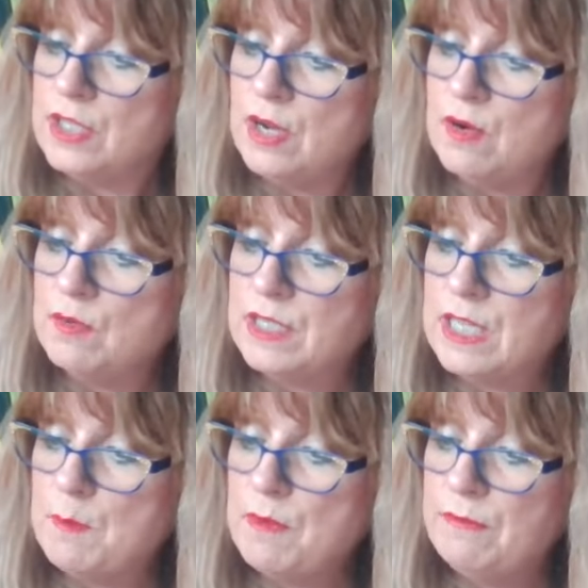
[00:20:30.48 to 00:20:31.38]
so
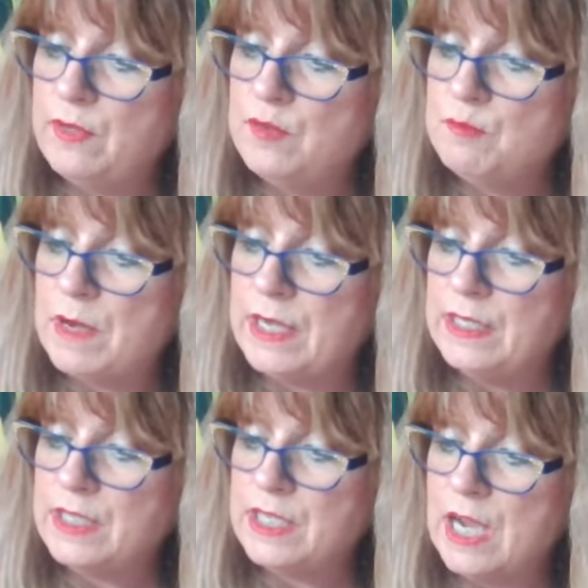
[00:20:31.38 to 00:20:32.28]
some of you
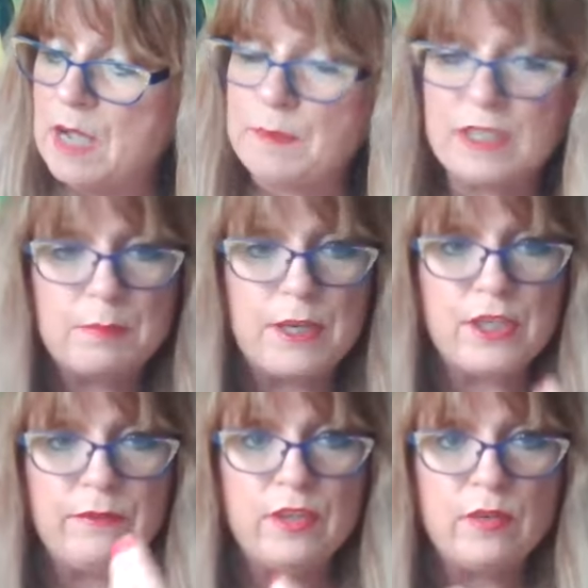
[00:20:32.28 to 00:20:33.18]
might um,
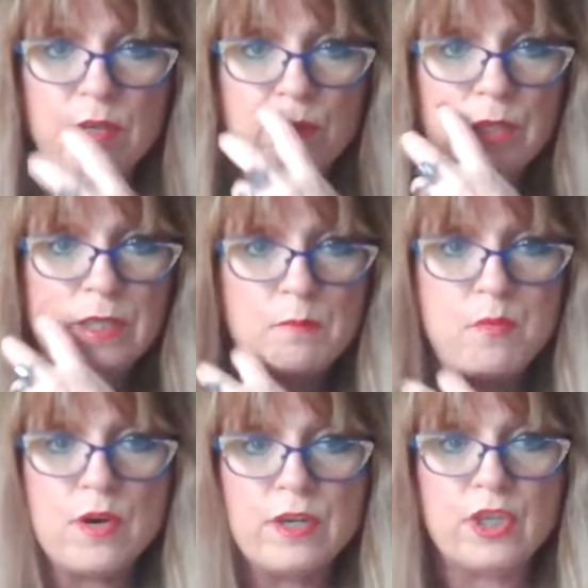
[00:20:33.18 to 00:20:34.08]
especially if you're doing a really
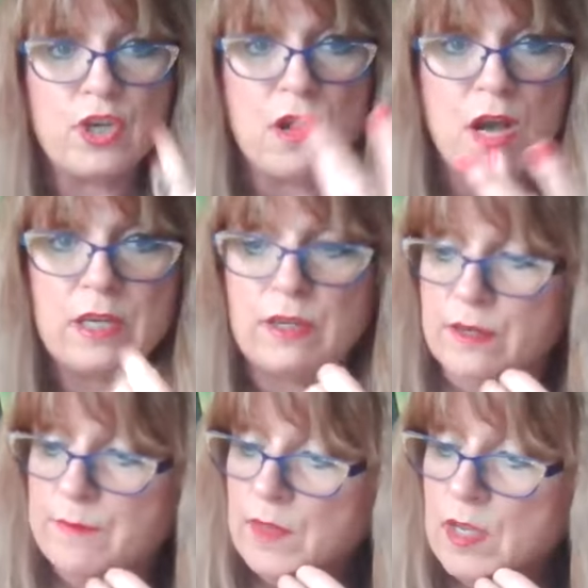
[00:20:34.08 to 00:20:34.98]
important talk
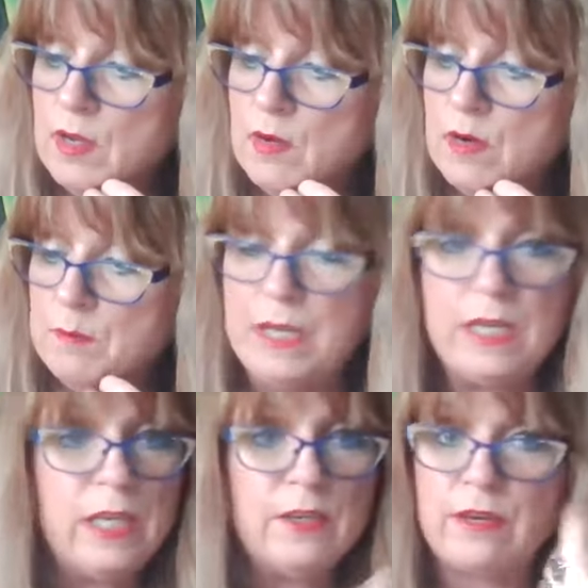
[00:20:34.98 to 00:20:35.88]
or or a
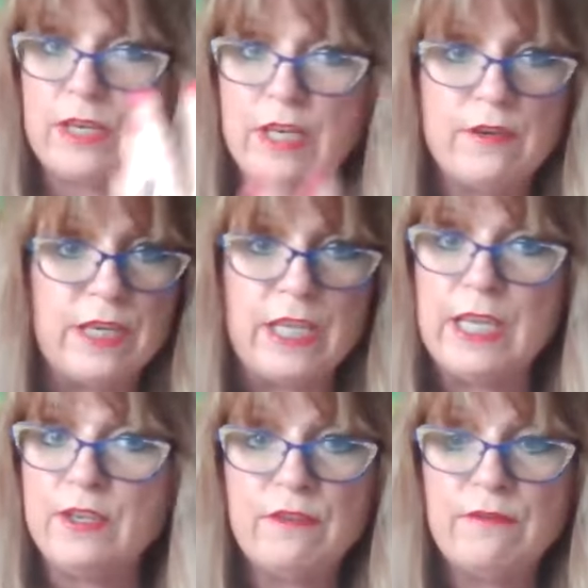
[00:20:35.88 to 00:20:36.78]
meeting or, or an
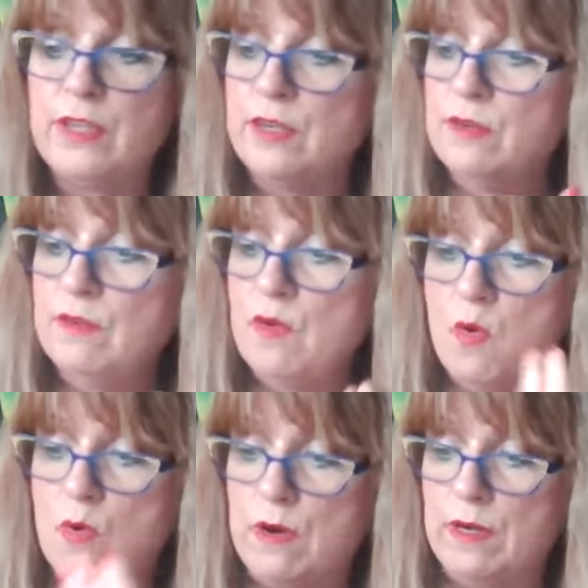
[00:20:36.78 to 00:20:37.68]
interview
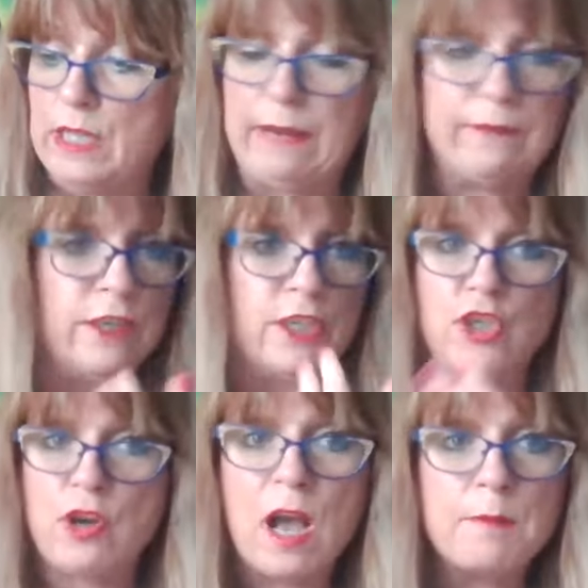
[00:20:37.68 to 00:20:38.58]
or like for a
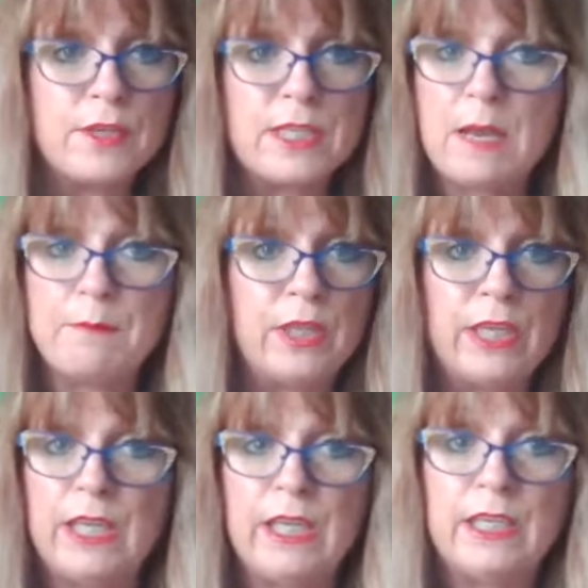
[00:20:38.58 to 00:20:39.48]
job or
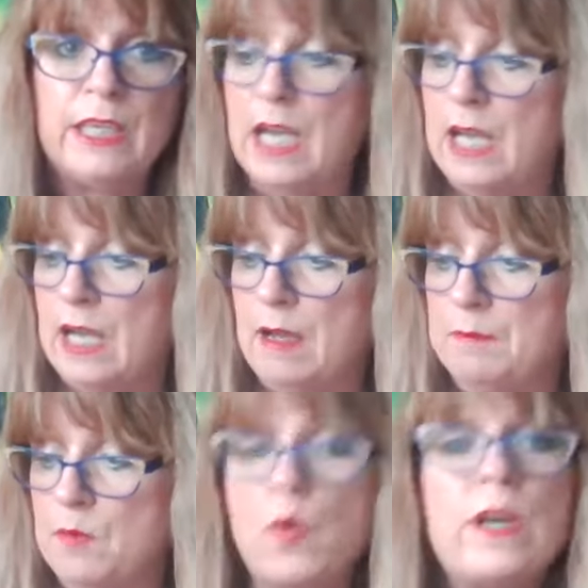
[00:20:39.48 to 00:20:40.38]
something
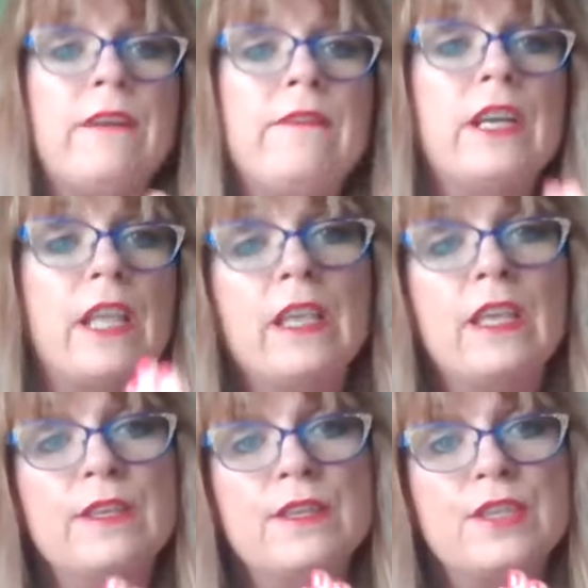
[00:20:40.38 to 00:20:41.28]
um, whatever it
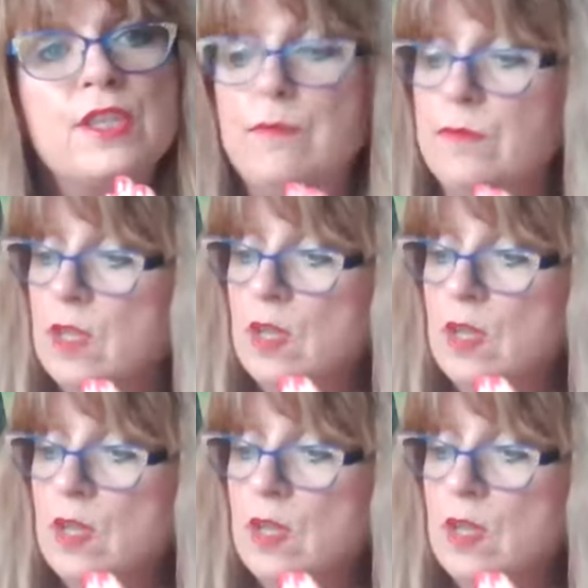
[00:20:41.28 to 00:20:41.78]
is